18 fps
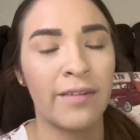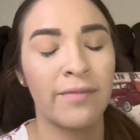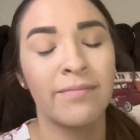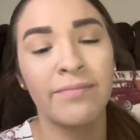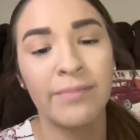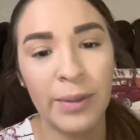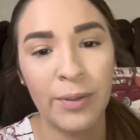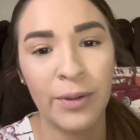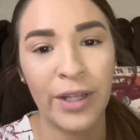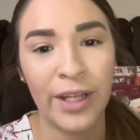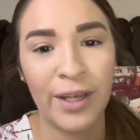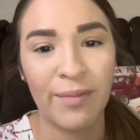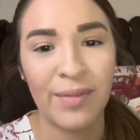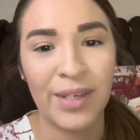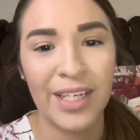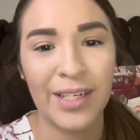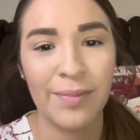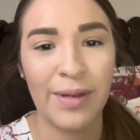people like
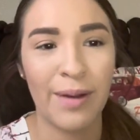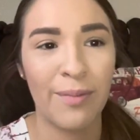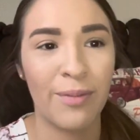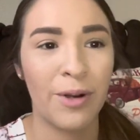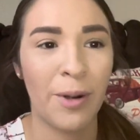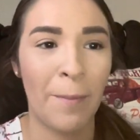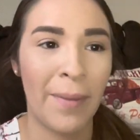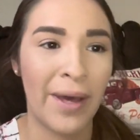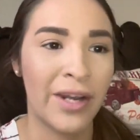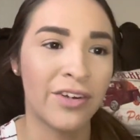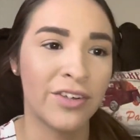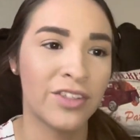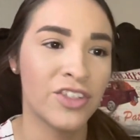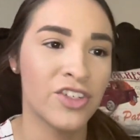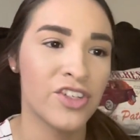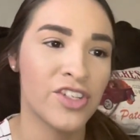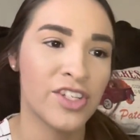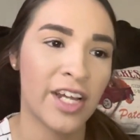me to be able to better
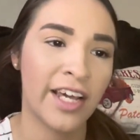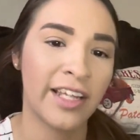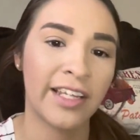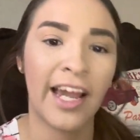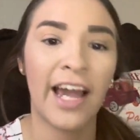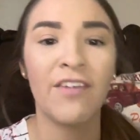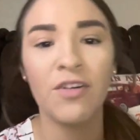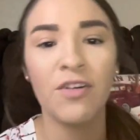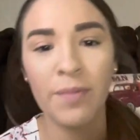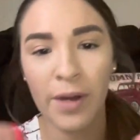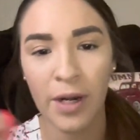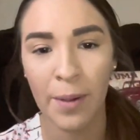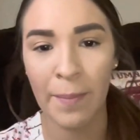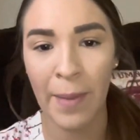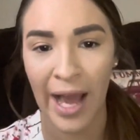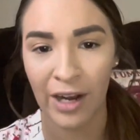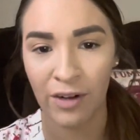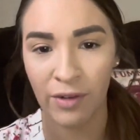understand, have a better
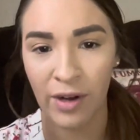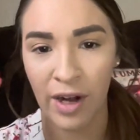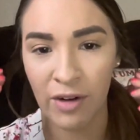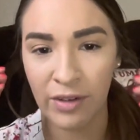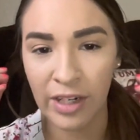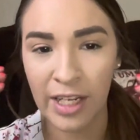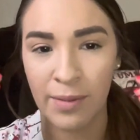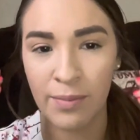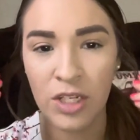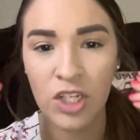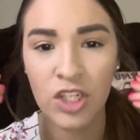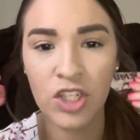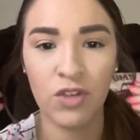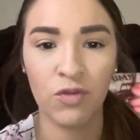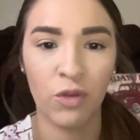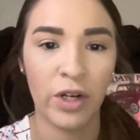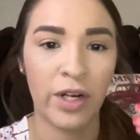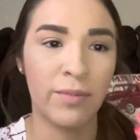background image
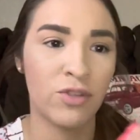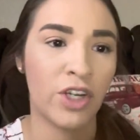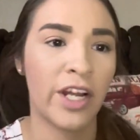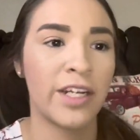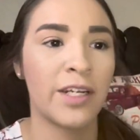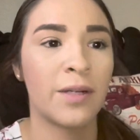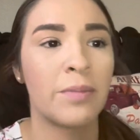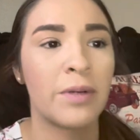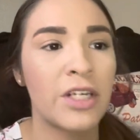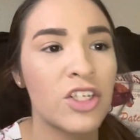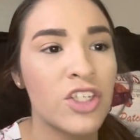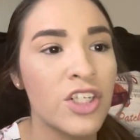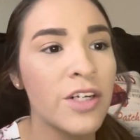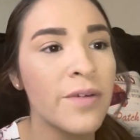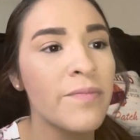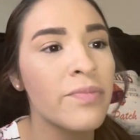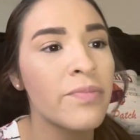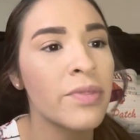of what I'm trying to picture.